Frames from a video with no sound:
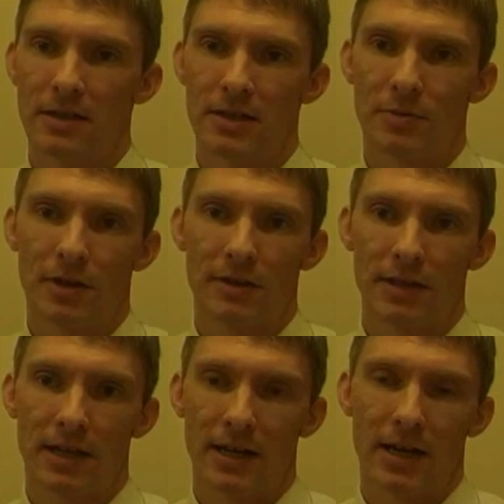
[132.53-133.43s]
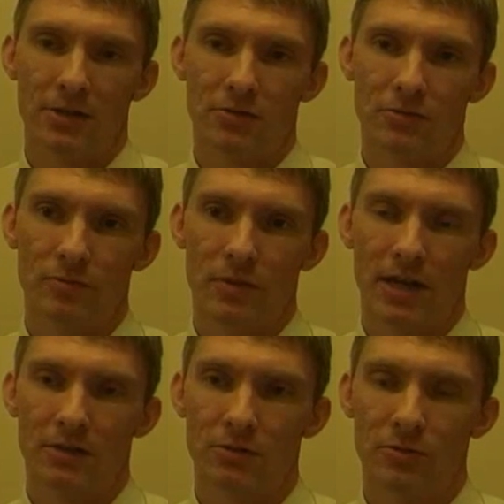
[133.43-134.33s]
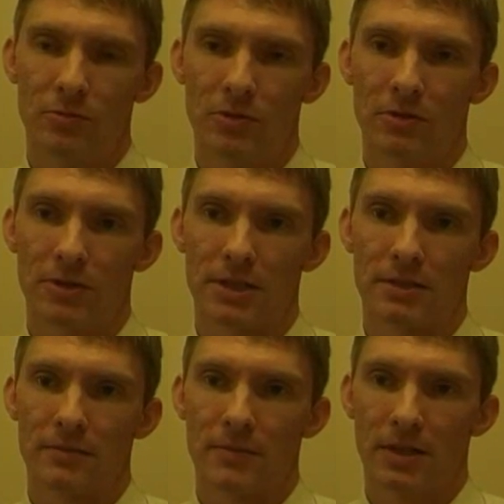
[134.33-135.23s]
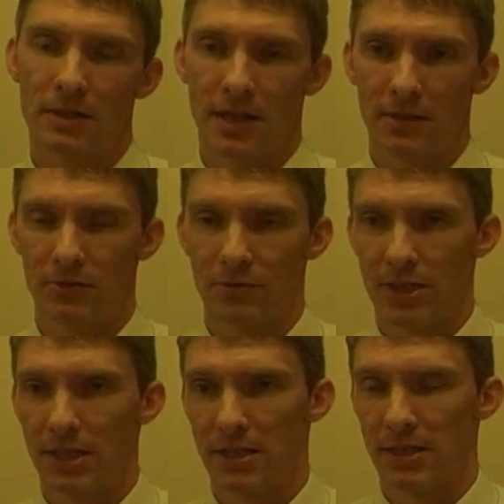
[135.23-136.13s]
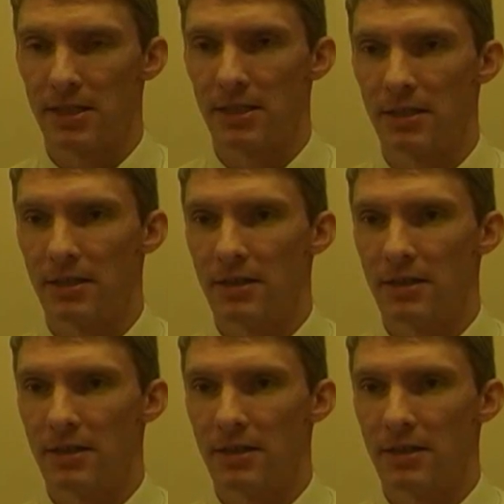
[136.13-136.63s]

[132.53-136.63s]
as part of their annual reports and annual returns.